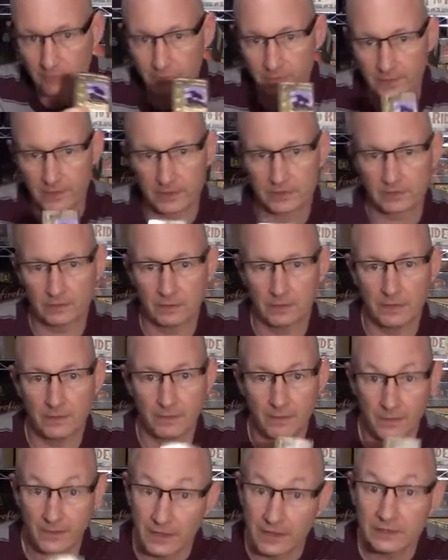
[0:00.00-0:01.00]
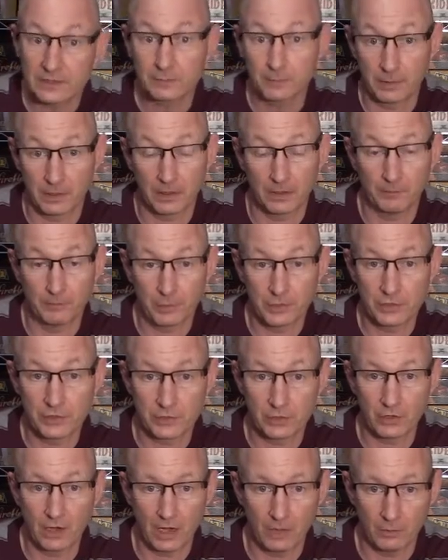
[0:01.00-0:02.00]
for this in this, but I'm pretty
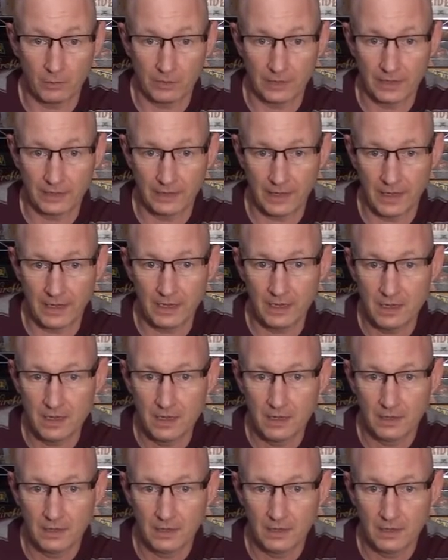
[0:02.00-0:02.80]
sure I will get a